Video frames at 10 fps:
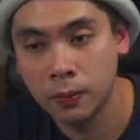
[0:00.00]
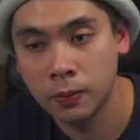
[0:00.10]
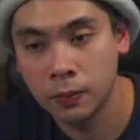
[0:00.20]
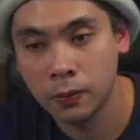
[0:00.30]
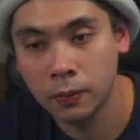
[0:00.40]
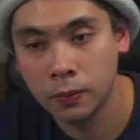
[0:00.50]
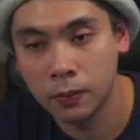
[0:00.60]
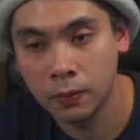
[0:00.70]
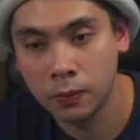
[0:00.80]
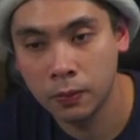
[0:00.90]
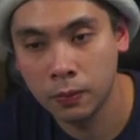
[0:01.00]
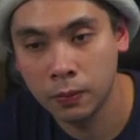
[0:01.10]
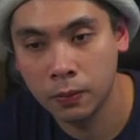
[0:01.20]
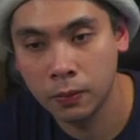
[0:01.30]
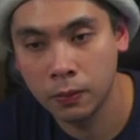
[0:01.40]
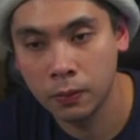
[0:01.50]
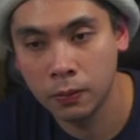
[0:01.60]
(no one is talking)